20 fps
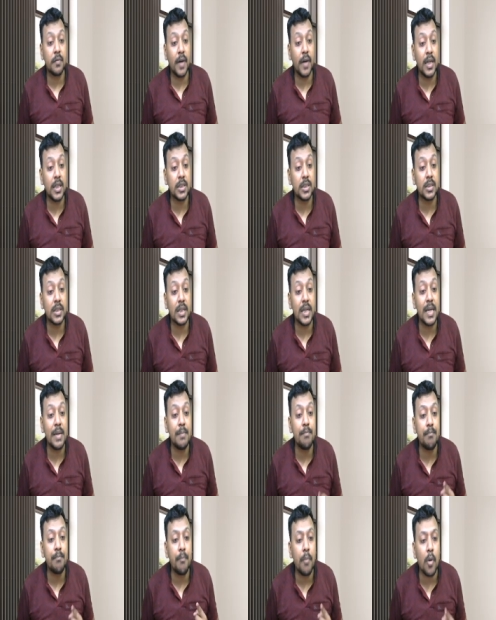Valish is an
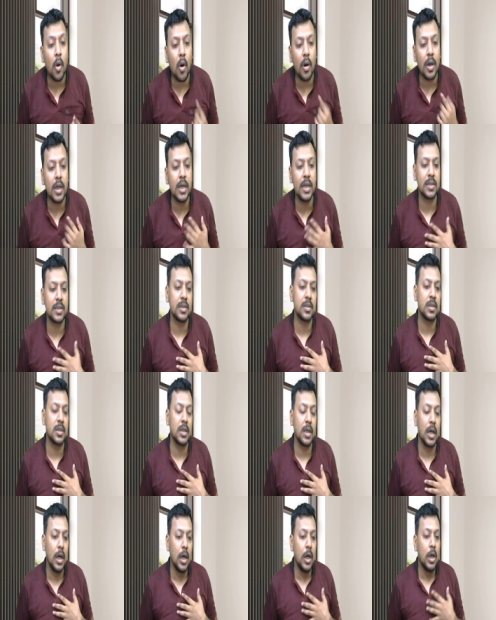employee
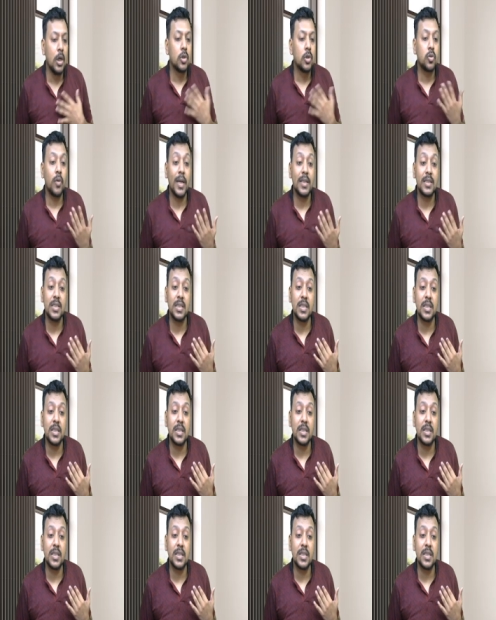associate. So as